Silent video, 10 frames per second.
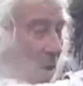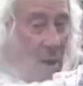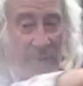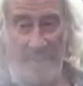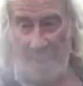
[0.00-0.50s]

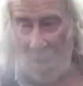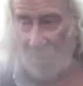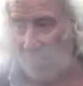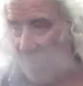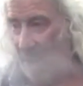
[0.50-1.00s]
off and out
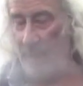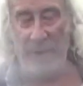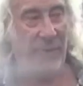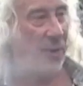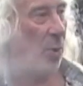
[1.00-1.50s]
the front
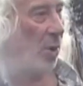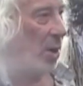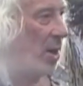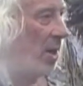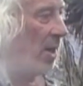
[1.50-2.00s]
before
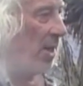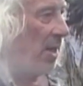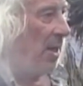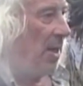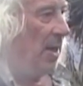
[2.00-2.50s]

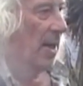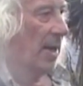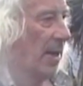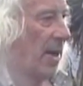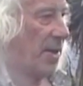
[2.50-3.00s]

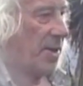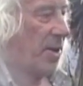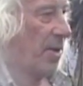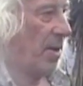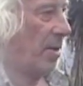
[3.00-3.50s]
it gets to
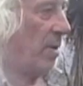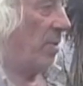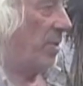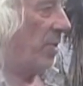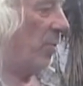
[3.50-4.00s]
the
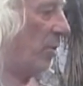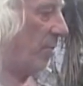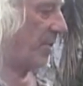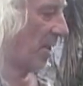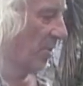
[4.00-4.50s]
to the
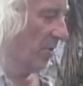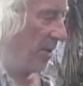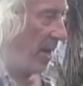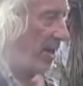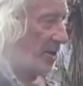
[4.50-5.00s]
rooms. Other than
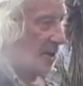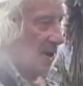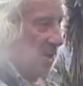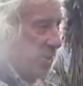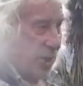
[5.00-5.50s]
that, it's a,
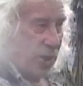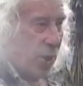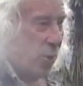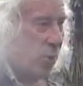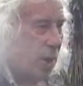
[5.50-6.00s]
it's a
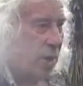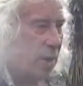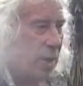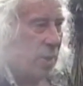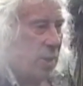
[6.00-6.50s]
U,
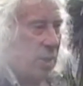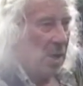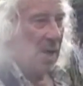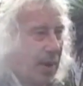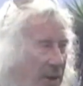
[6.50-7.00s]

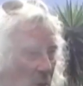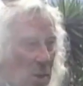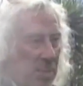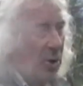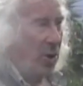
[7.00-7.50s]
like in the
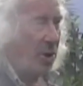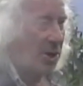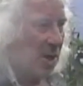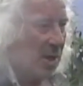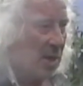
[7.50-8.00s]
early books.
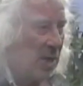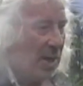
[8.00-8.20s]
Yeah.